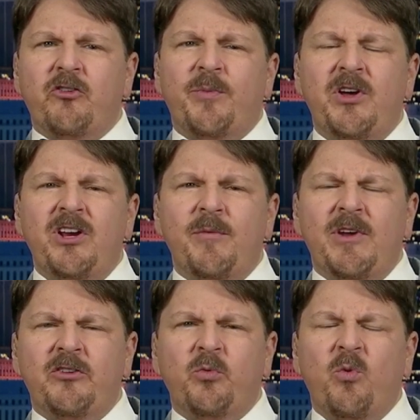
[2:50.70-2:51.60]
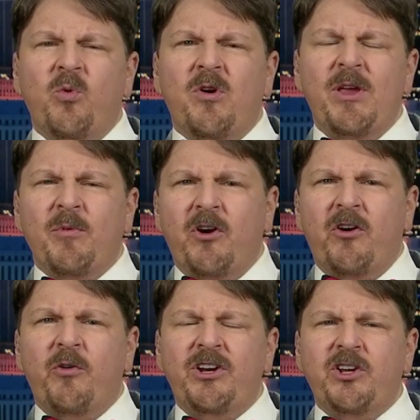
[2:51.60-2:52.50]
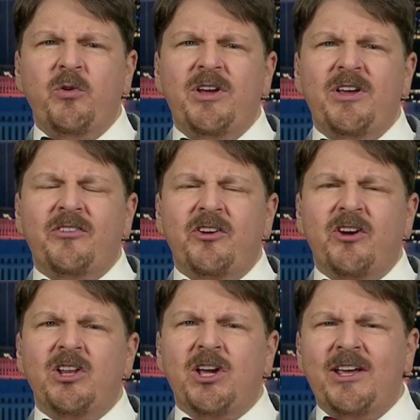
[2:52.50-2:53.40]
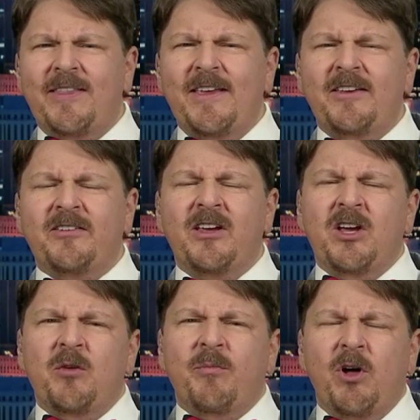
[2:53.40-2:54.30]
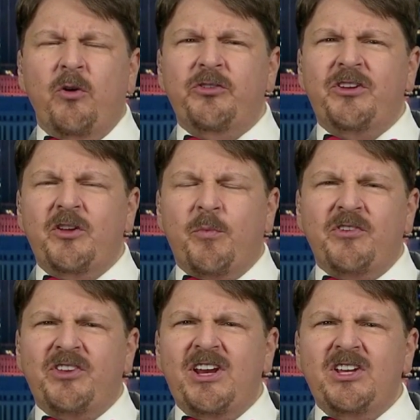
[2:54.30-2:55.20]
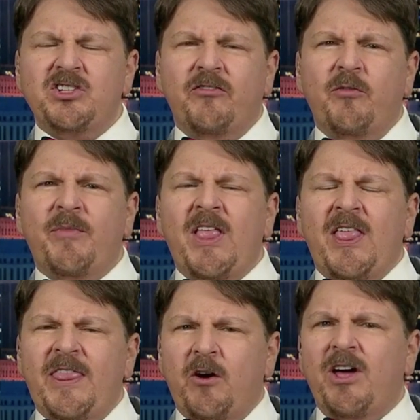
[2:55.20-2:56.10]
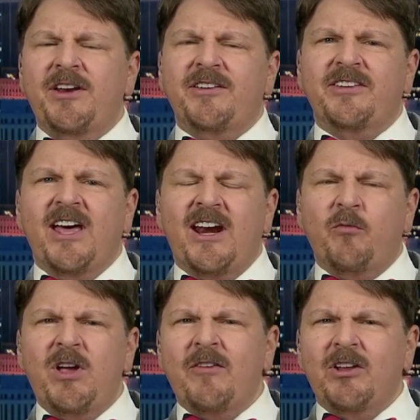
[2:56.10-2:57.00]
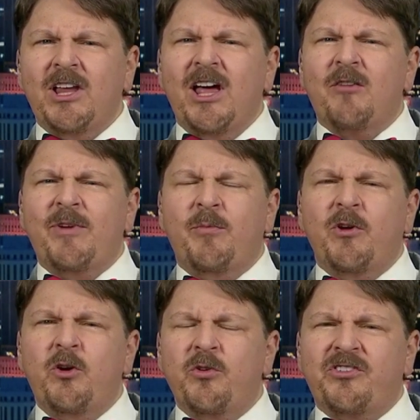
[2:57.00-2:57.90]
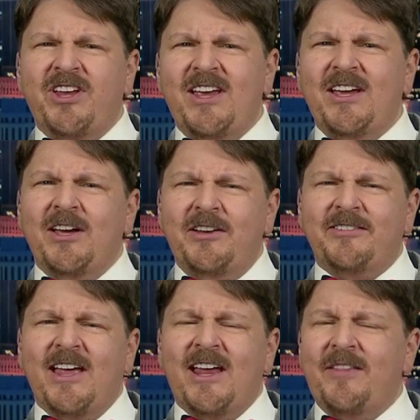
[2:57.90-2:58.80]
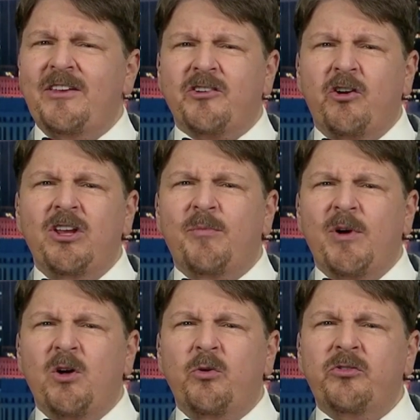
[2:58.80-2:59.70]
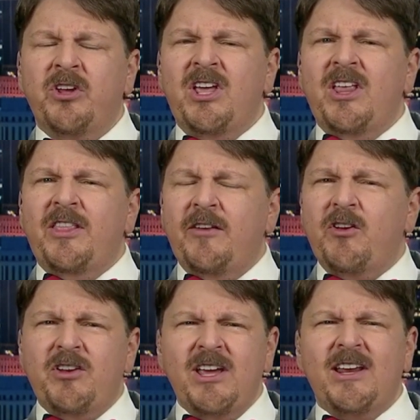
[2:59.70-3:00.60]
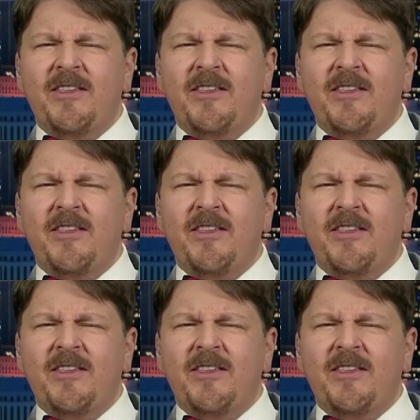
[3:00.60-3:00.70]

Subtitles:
are putting it, because what people aren't really doing is they're not looking at these polls and the percentage of them that are undecided. We have a lot of people who are saying undecided in these early polls, but if you dig into